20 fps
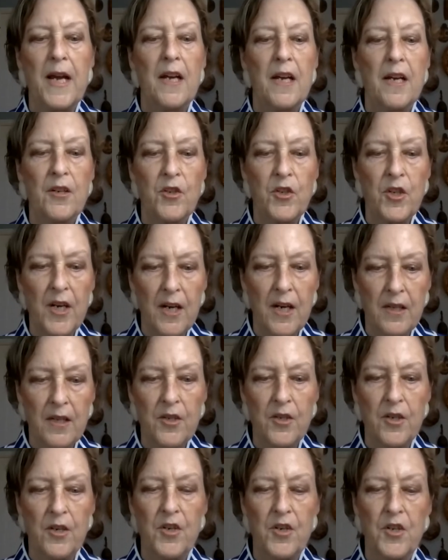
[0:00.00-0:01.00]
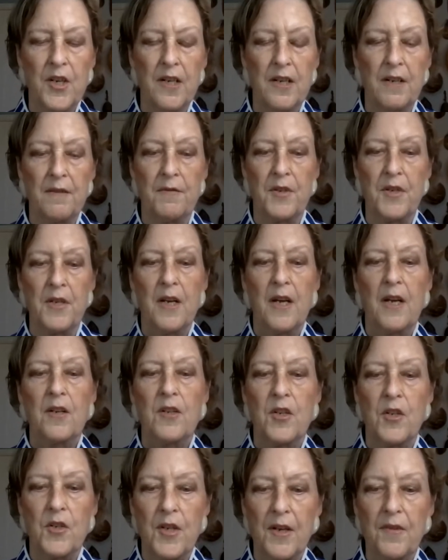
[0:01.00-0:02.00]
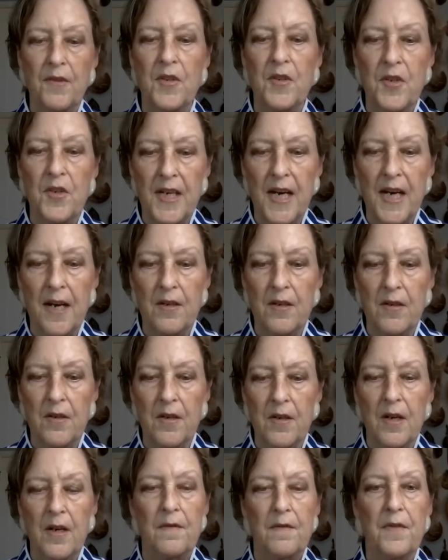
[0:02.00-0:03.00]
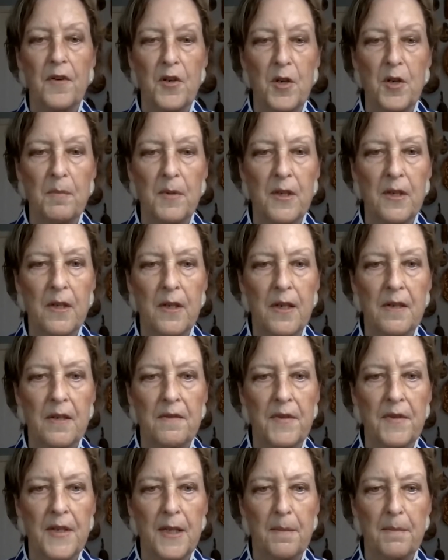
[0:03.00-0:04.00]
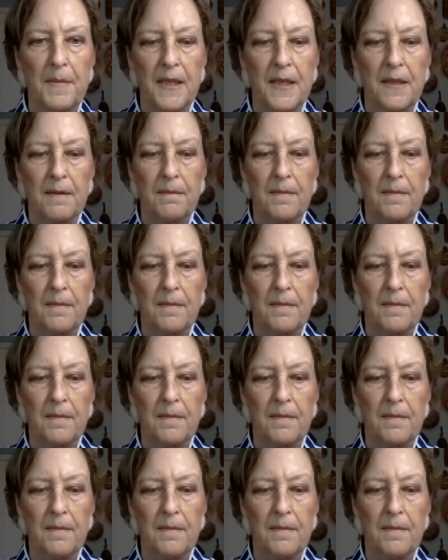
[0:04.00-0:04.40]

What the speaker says: and challenge ourselves to set the standard for community development.